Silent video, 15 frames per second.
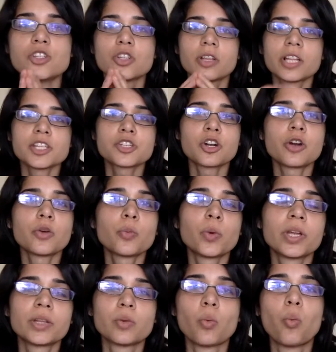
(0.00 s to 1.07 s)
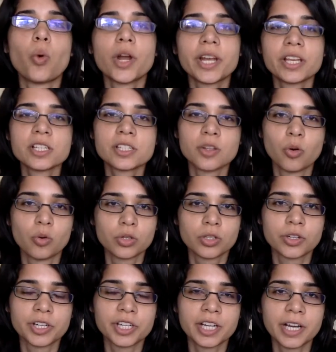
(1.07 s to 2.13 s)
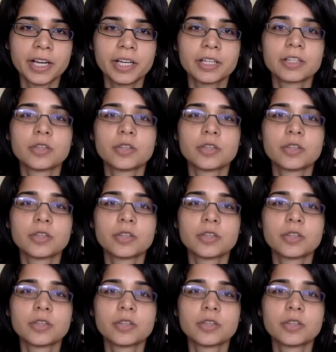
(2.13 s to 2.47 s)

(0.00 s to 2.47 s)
So let's start with what is the Whole30 diet.